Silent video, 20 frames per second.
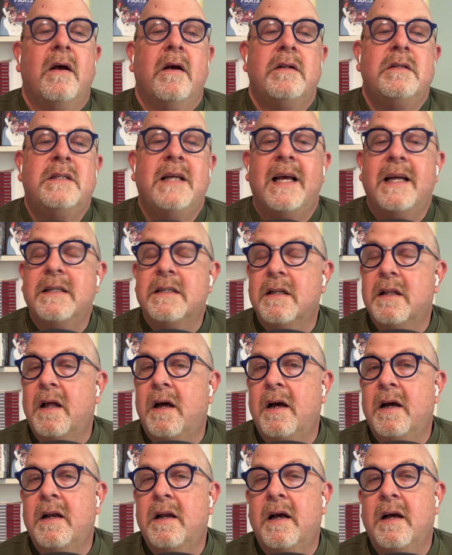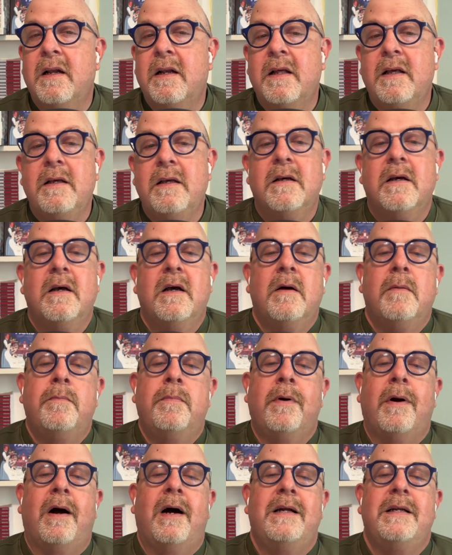Dandelion honey,
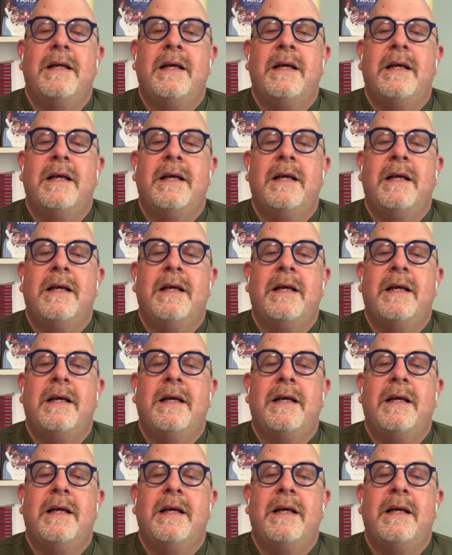bright